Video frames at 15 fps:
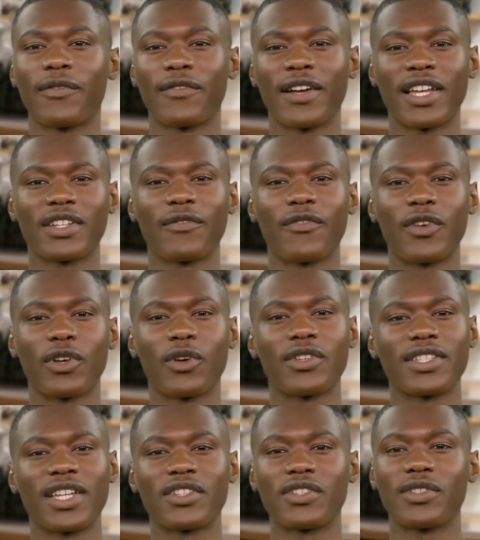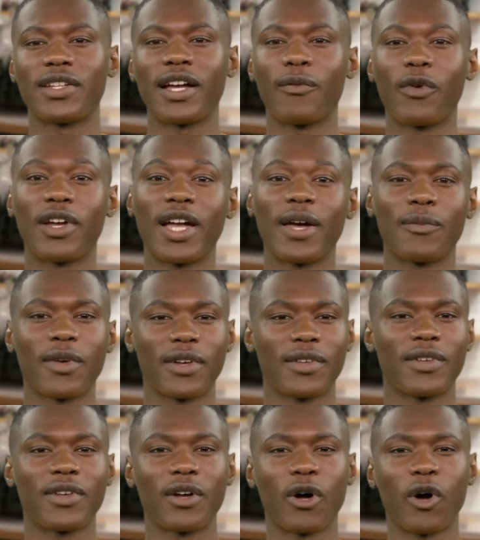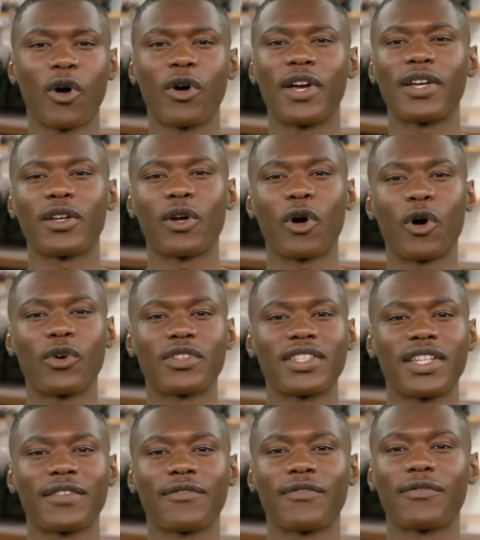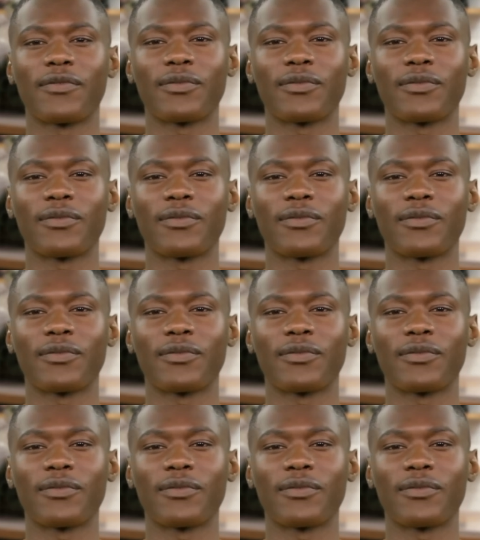Thank you for your attention, and remember, all in, all safe.